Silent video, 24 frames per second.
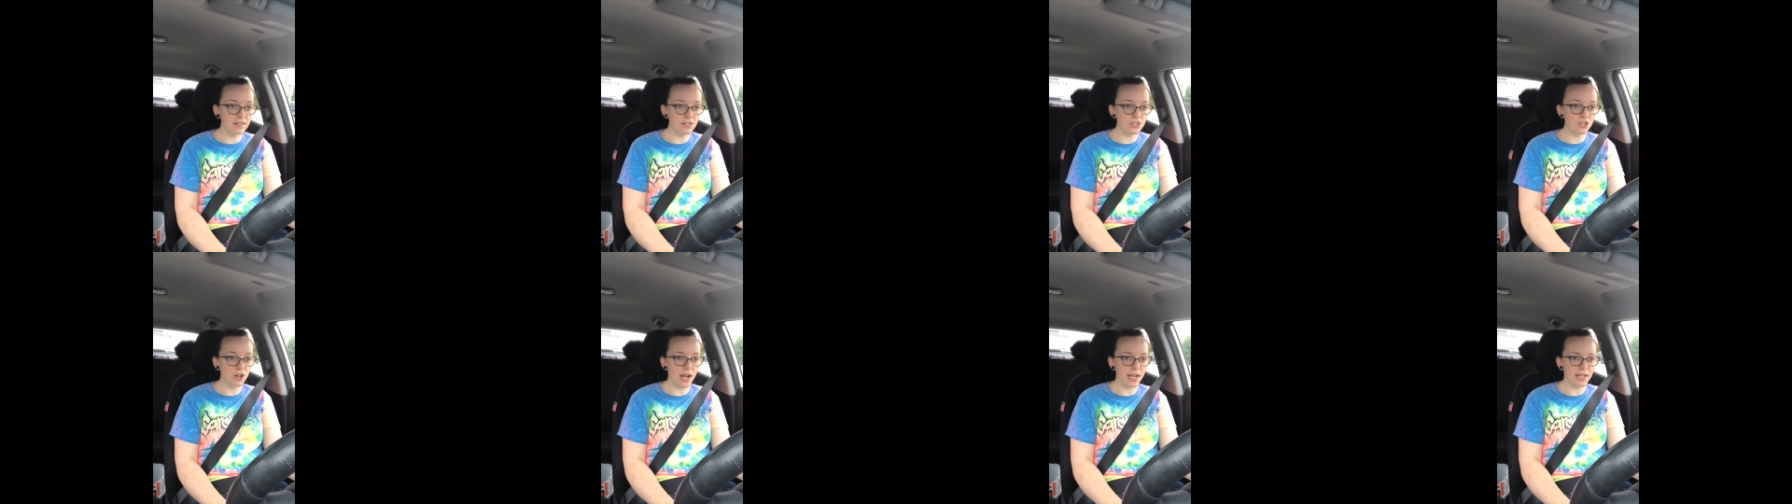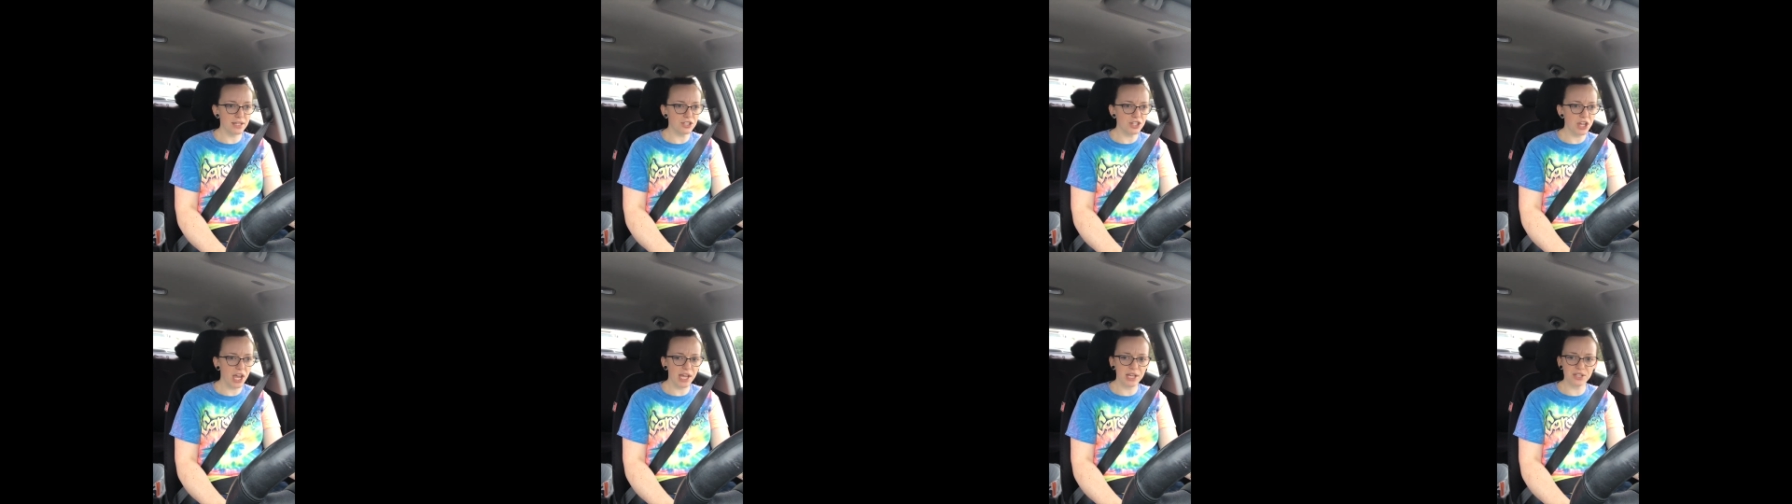to try
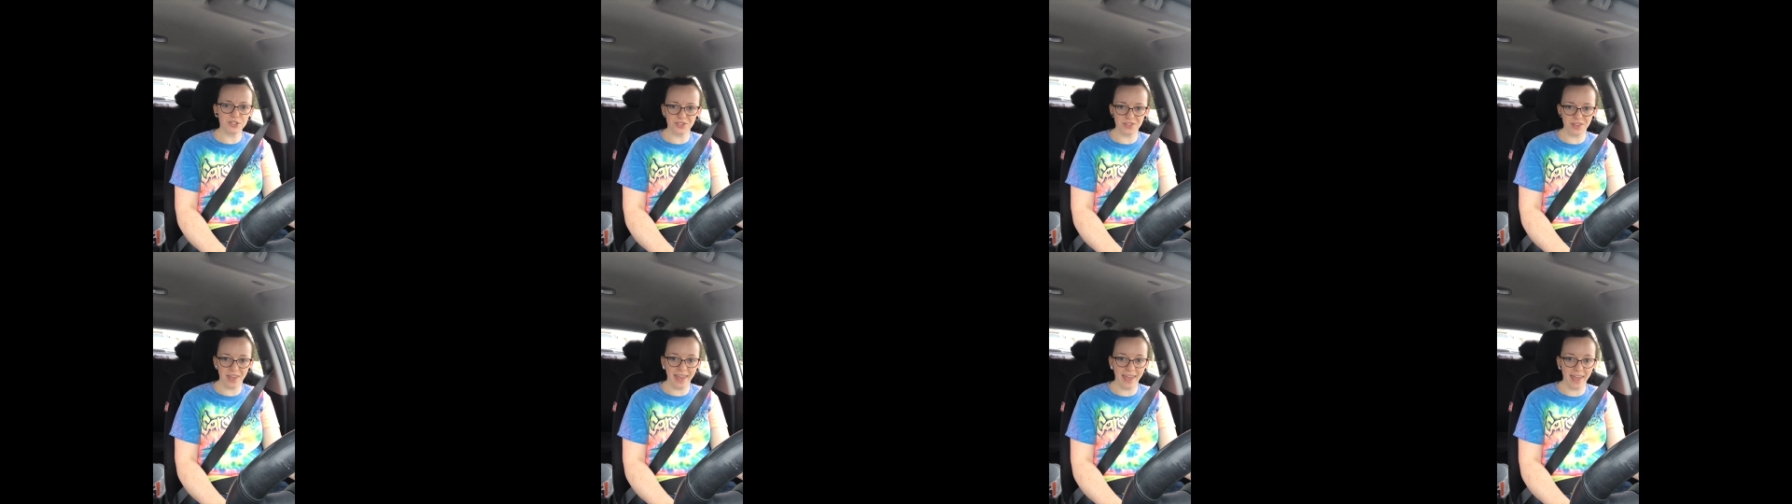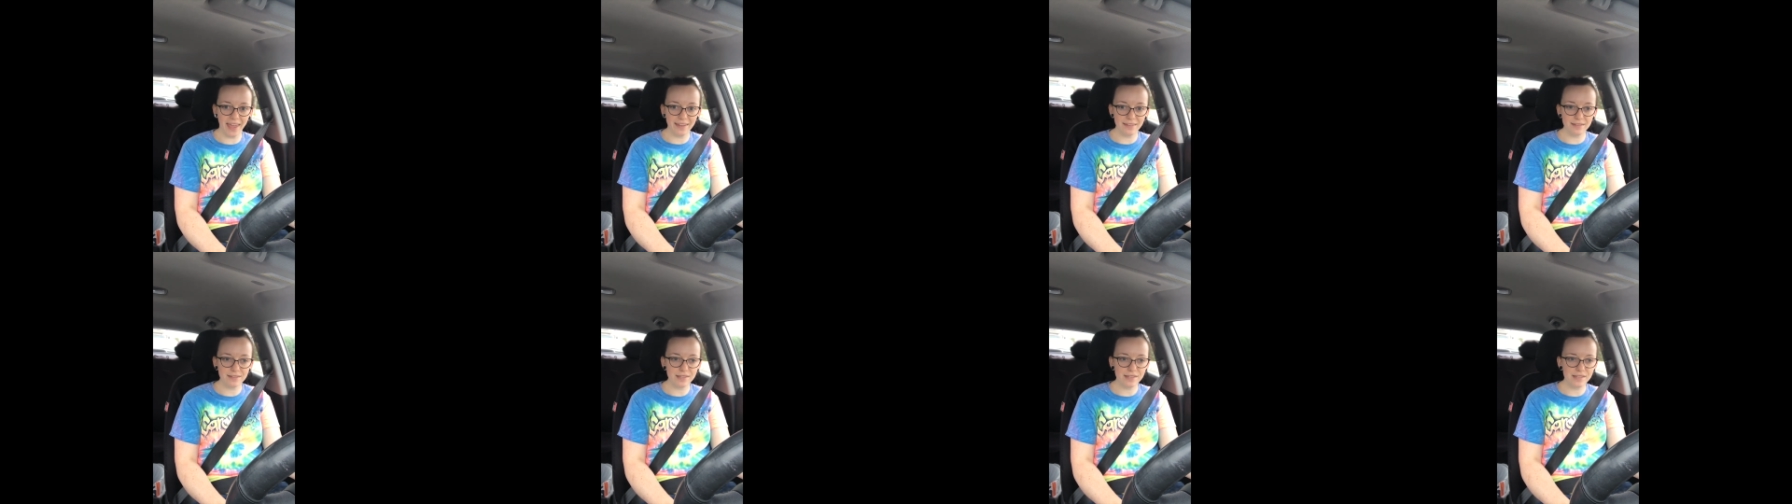and change
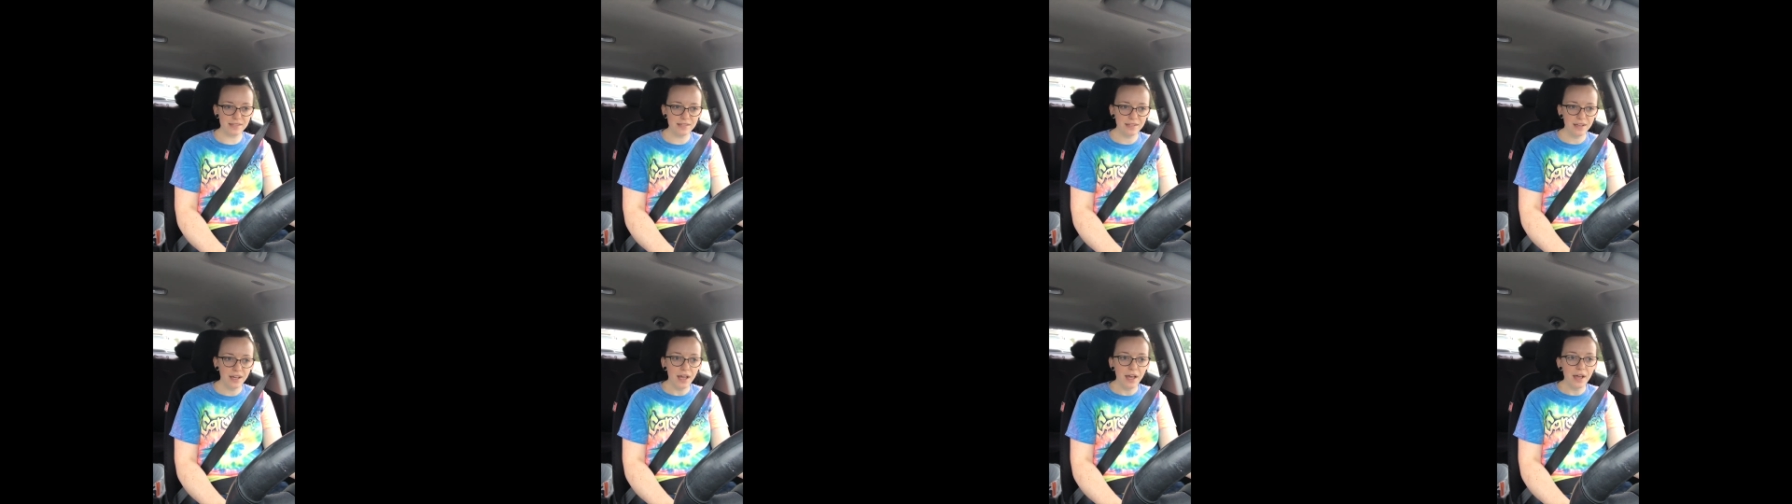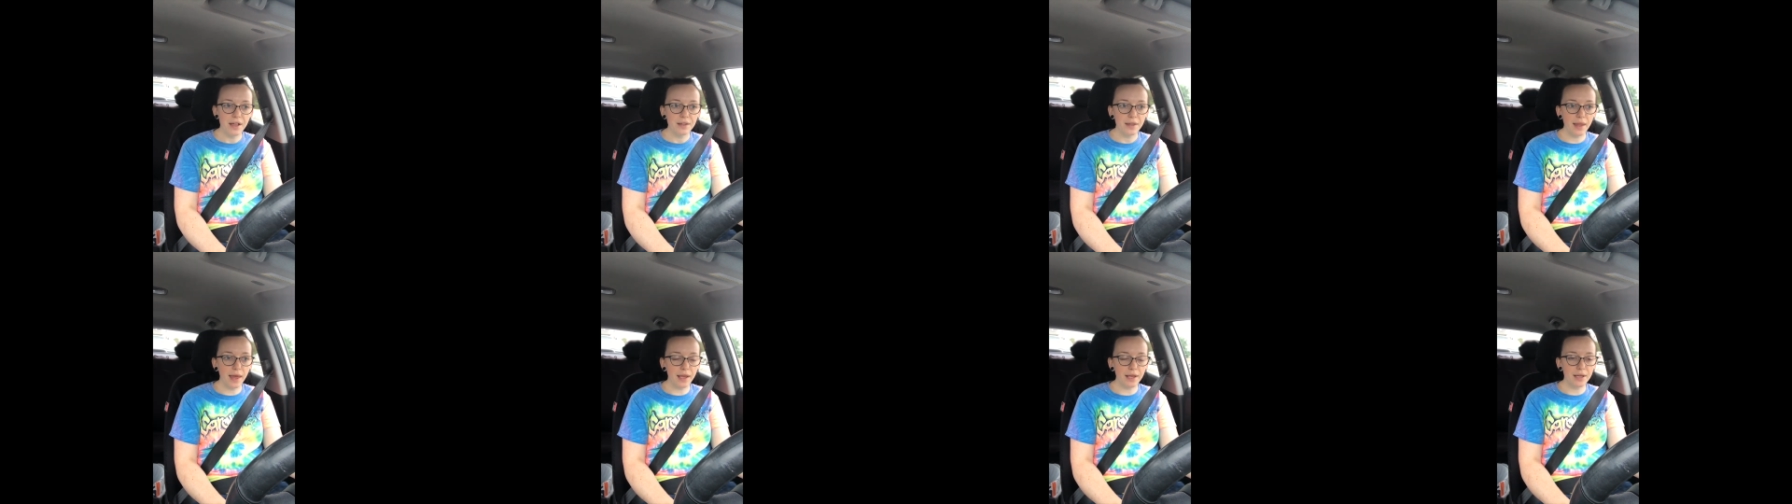lanes.
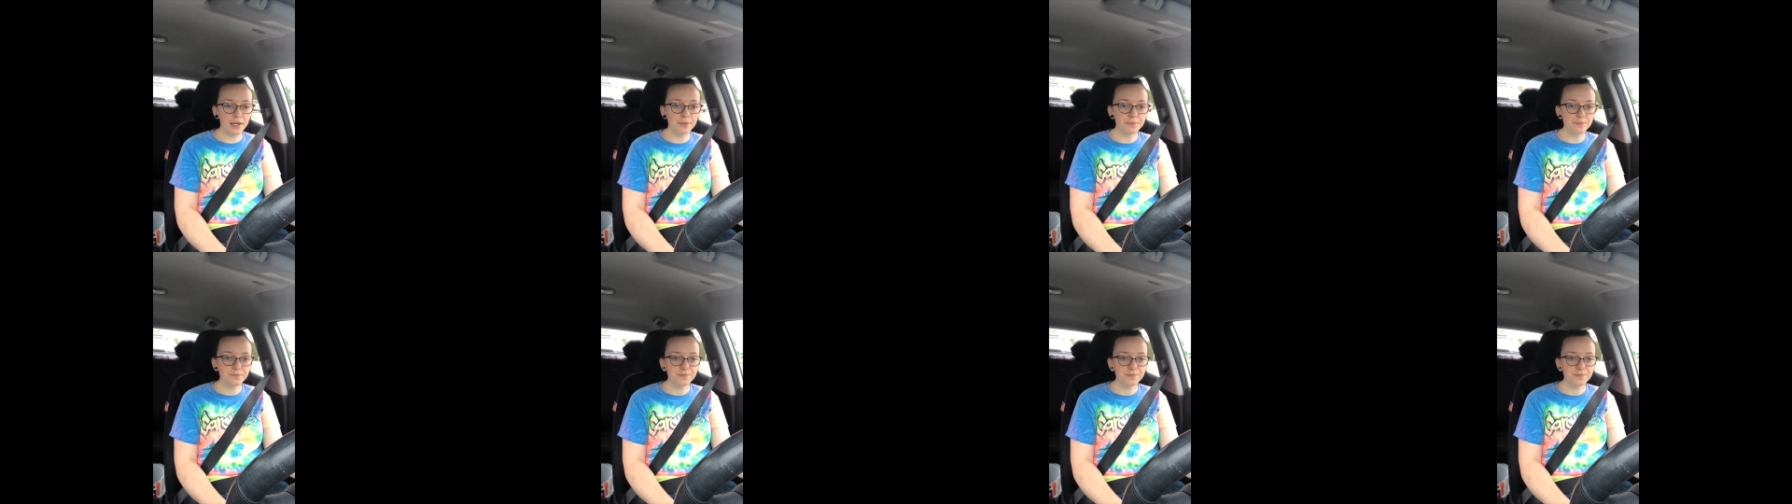Like,